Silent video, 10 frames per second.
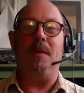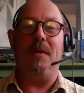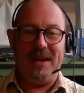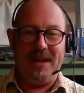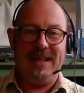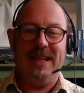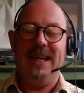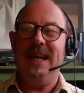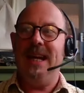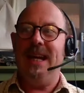but they didn't.
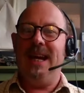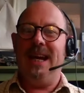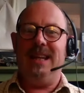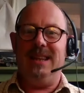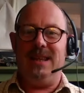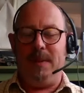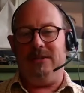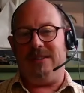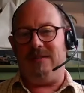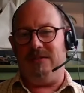The
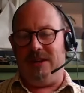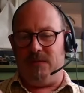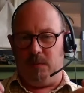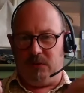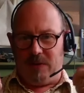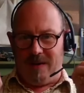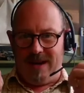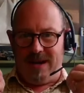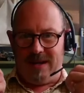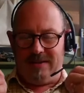B seventeen, from its
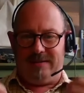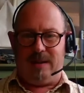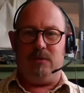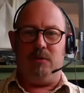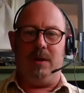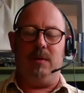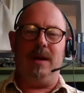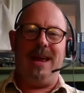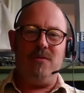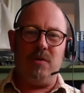very inception, when,
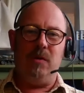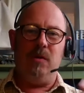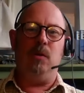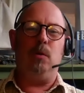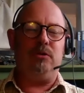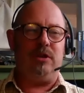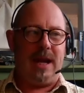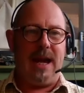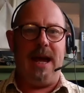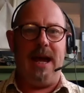when everyone looked at
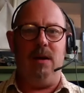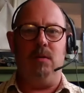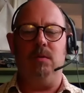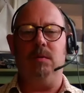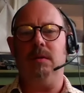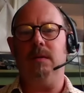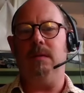how